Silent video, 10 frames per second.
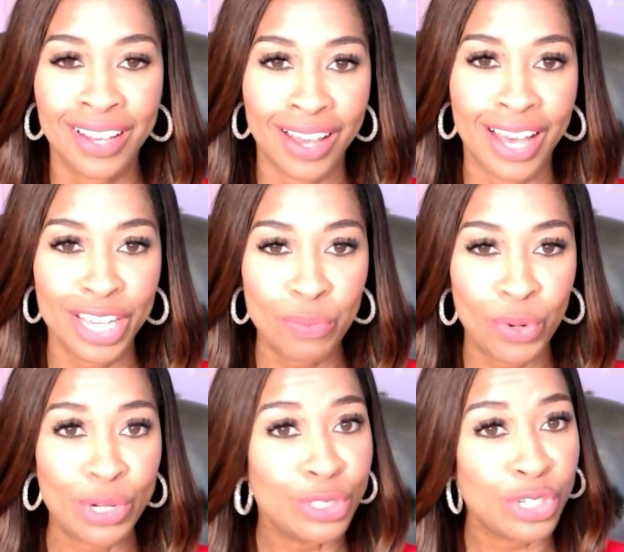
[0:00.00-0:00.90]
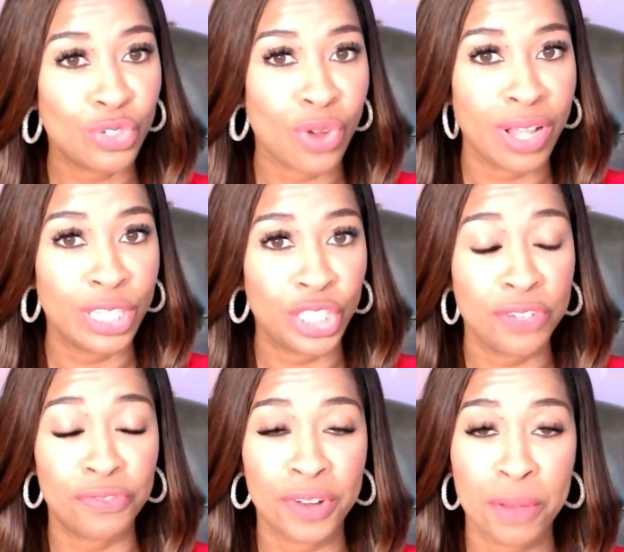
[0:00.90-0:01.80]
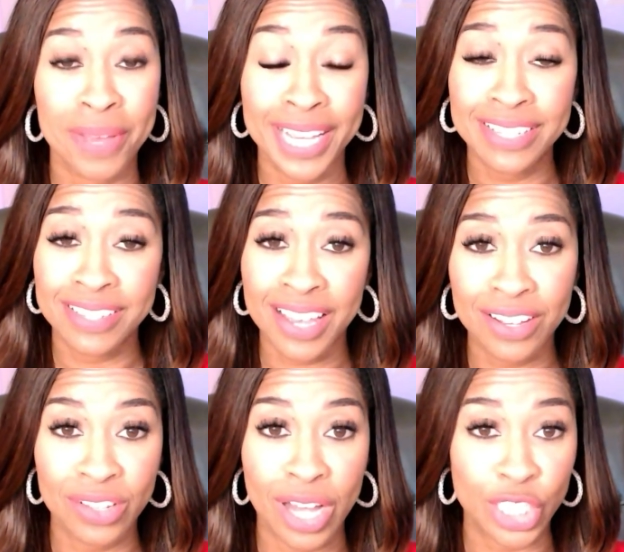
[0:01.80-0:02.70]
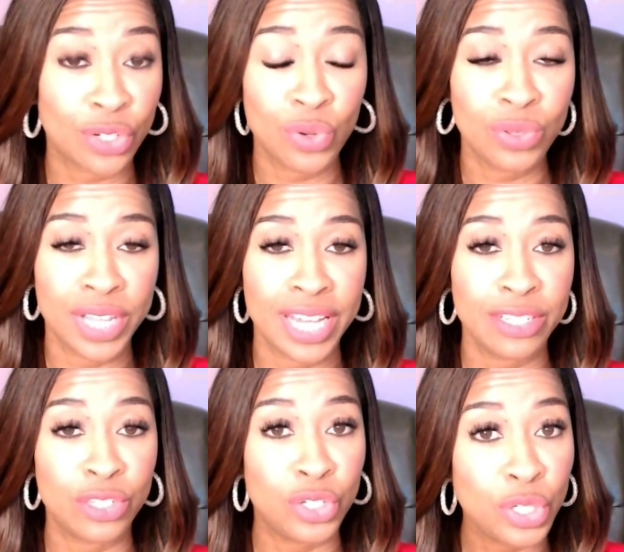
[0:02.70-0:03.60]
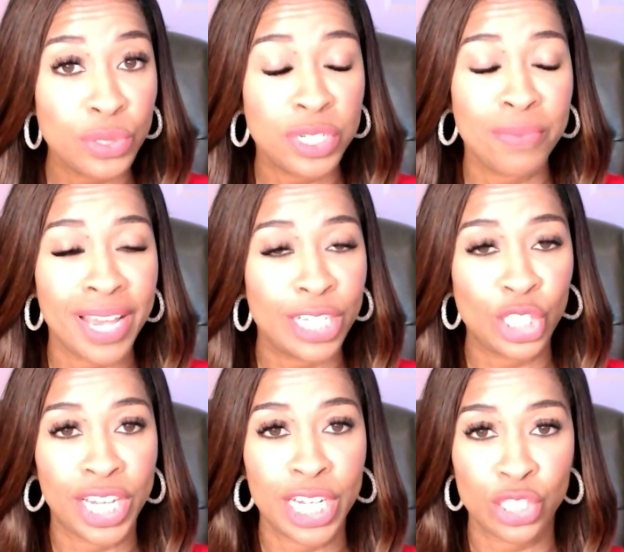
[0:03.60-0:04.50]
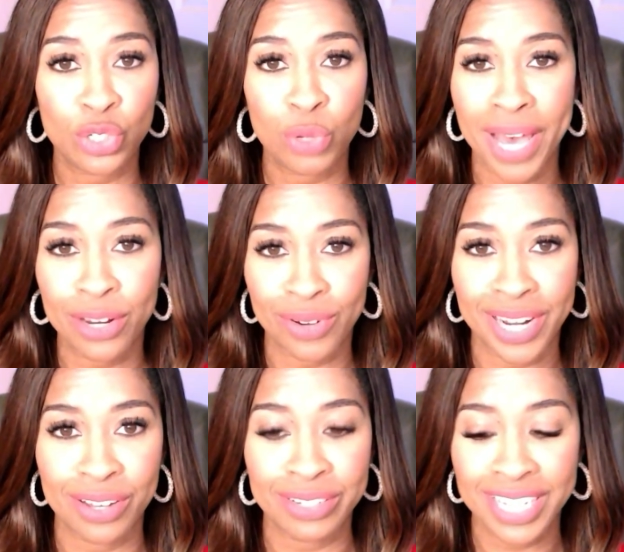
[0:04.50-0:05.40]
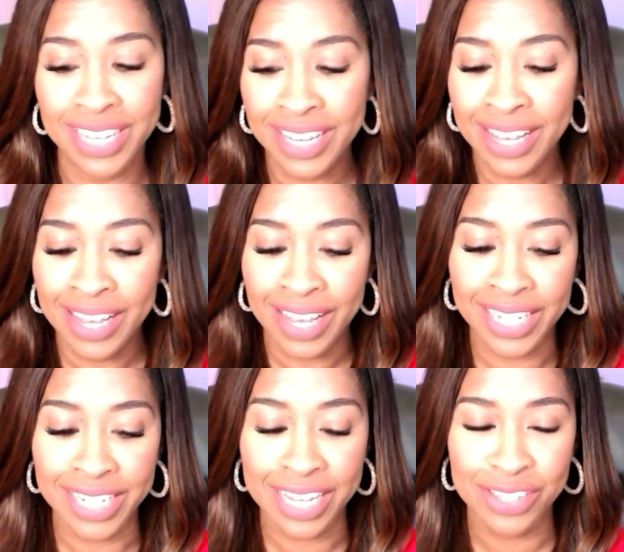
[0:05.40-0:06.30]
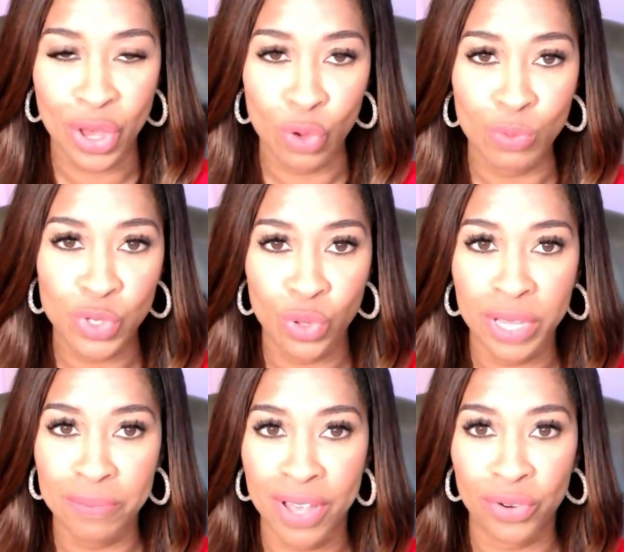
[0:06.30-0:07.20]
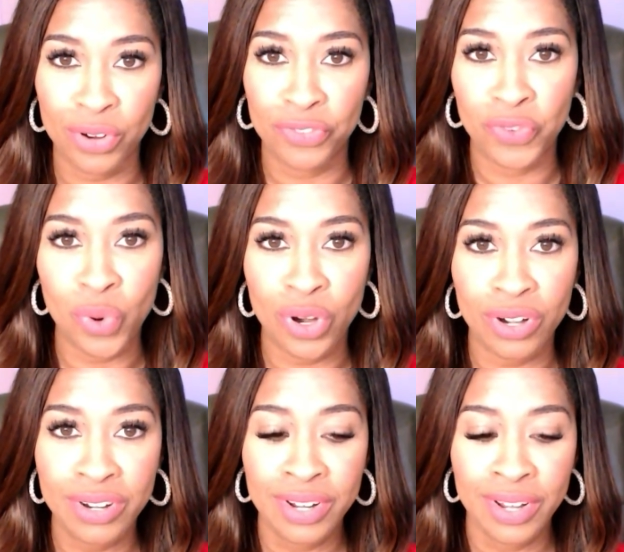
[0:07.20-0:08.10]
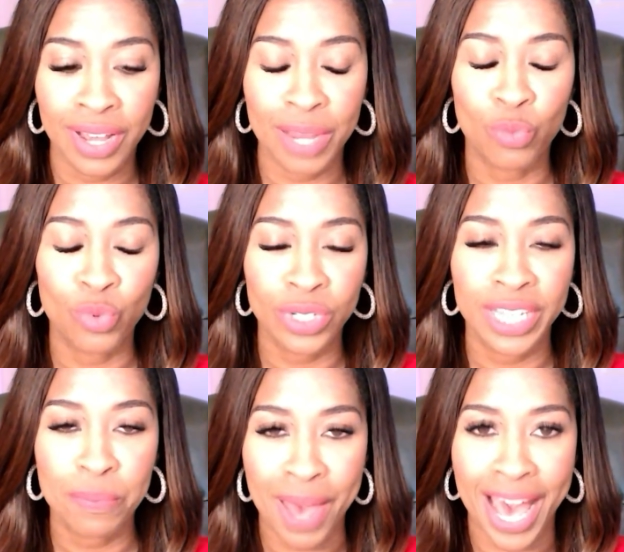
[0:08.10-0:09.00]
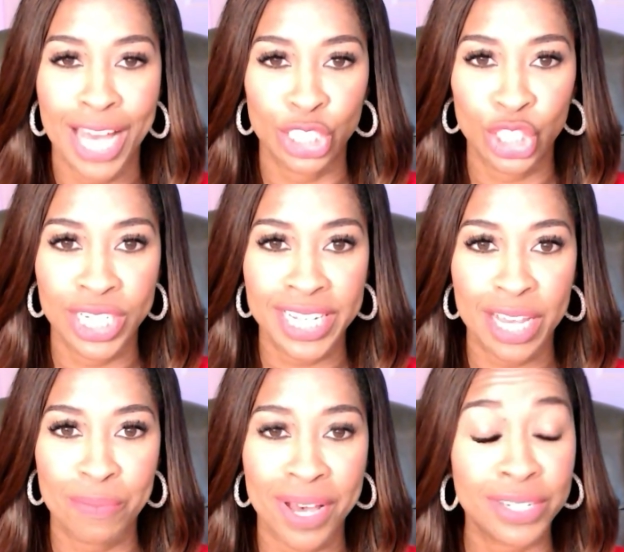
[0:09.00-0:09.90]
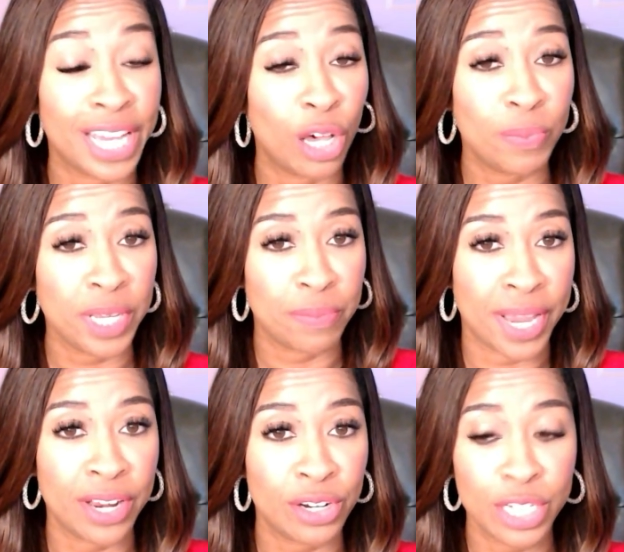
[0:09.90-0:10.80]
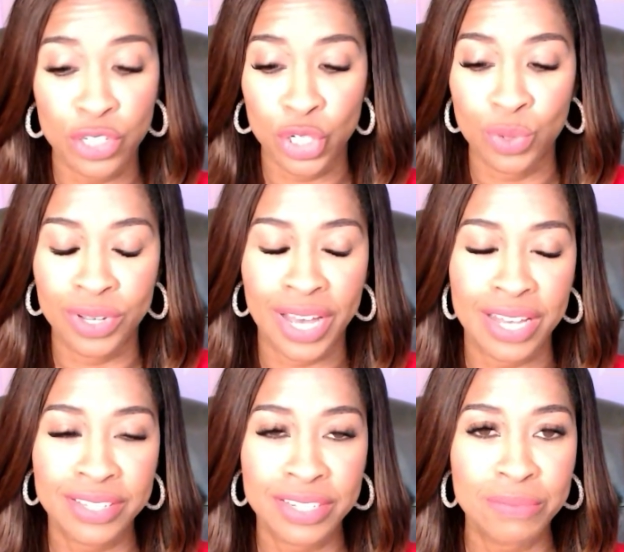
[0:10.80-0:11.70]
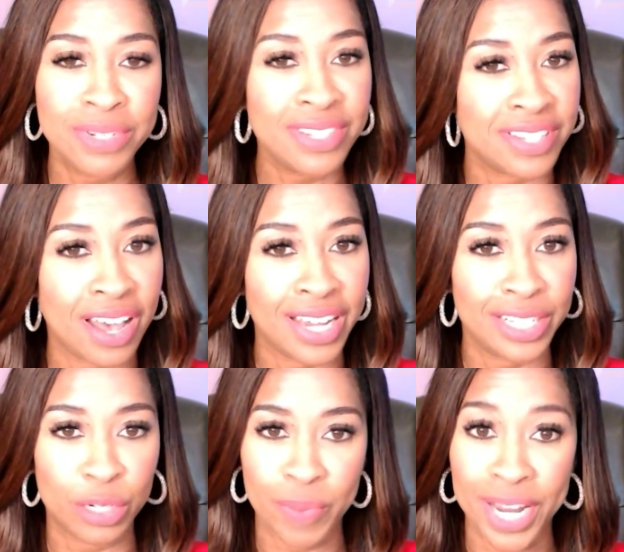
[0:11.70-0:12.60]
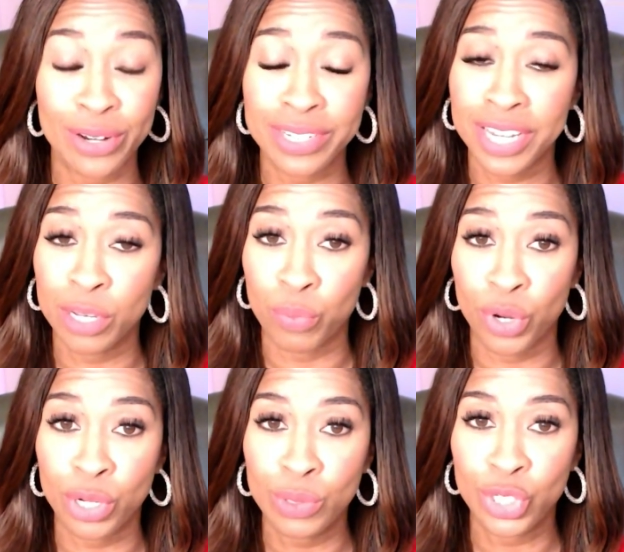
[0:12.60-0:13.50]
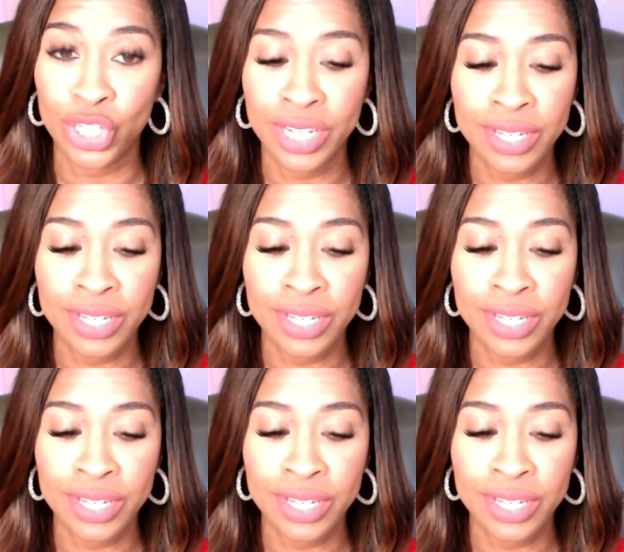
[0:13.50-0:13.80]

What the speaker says: I approach astrology from a psychological lens due to my educational background. And as the homeschooling mother of 4, I'm really passionate about helping parents to custom design their parenting approach